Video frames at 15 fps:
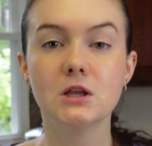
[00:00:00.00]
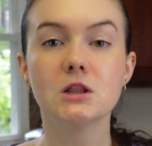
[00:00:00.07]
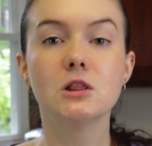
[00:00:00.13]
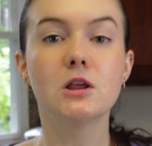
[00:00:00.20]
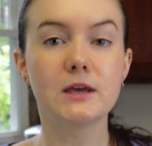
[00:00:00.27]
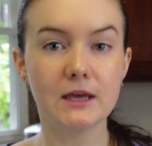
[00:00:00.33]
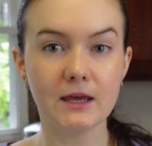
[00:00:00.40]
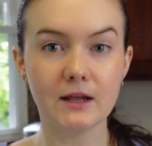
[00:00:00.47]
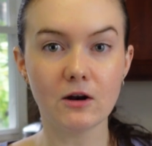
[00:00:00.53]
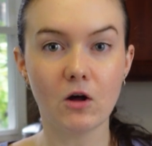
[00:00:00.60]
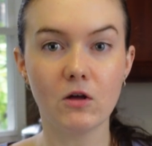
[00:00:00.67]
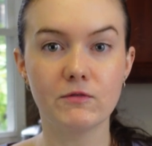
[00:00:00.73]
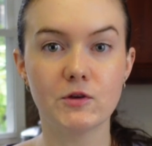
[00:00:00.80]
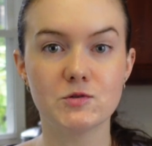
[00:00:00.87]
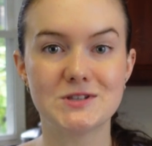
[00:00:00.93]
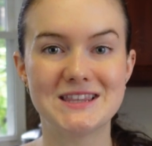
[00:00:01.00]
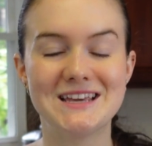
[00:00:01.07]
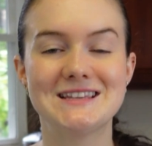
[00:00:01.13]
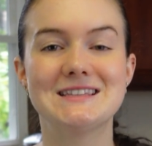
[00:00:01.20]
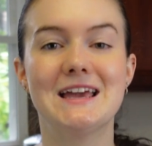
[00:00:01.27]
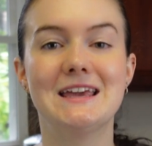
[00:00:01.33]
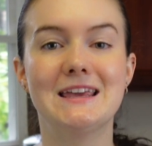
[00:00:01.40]
Looking at all of those
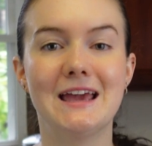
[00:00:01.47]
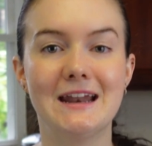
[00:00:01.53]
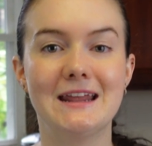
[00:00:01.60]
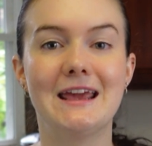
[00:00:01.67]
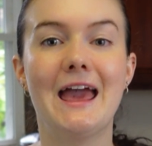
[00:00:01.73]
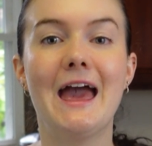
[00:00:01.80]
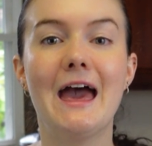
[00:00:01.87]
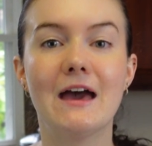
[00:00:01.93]
things and getting